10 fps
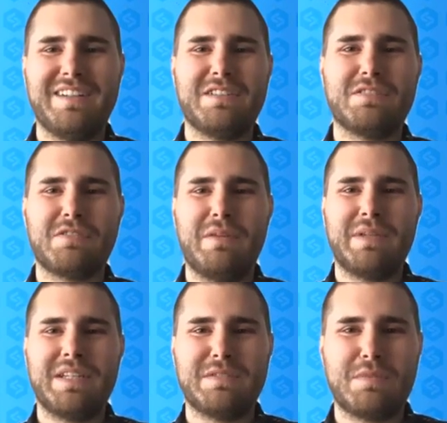
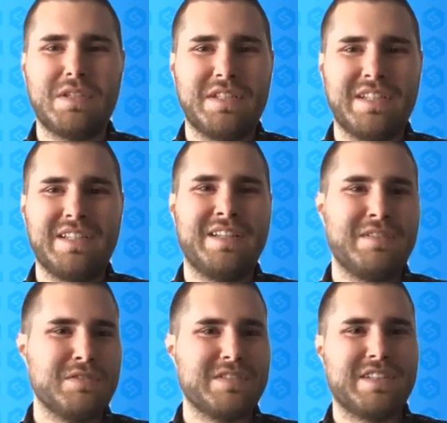describing his part, and I
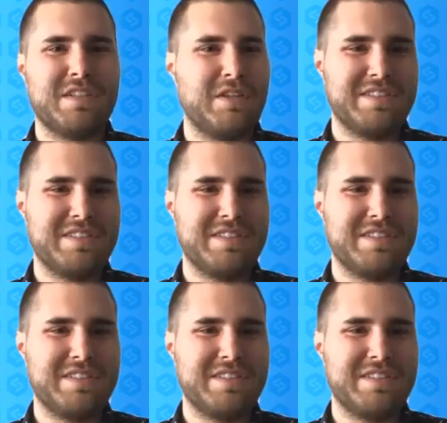was like, no,